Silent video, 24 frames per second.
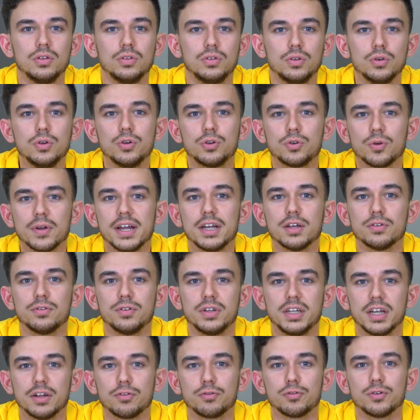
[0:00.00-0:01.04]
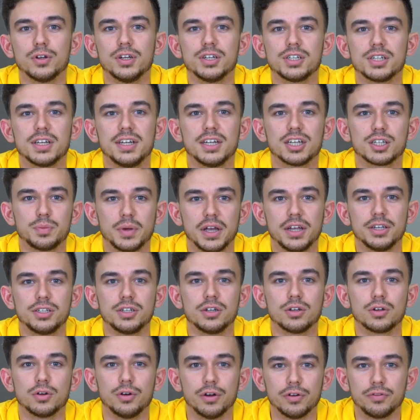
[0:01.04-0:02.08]
Too great of a difference in
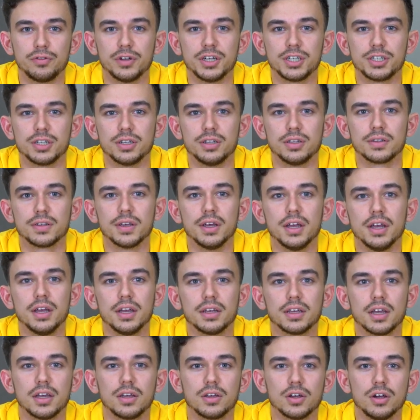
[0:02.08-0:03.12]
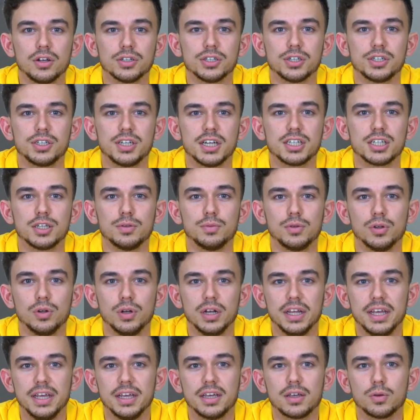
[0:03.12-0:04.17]
expansion coefficient can cause the system to
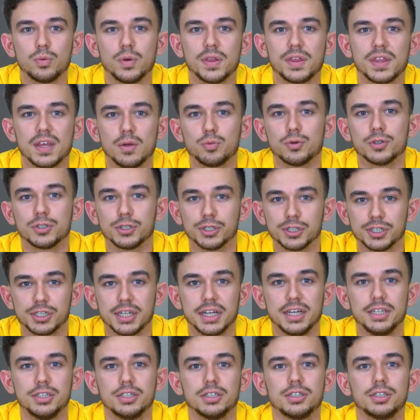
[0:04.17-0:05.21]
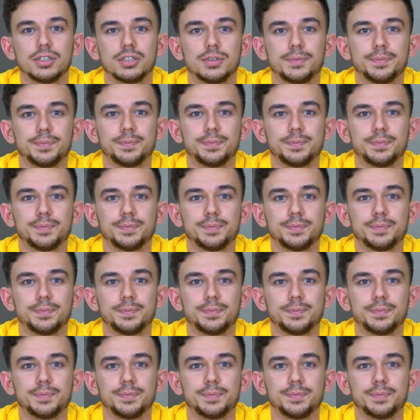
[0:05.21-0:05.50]
leak with temperature changes.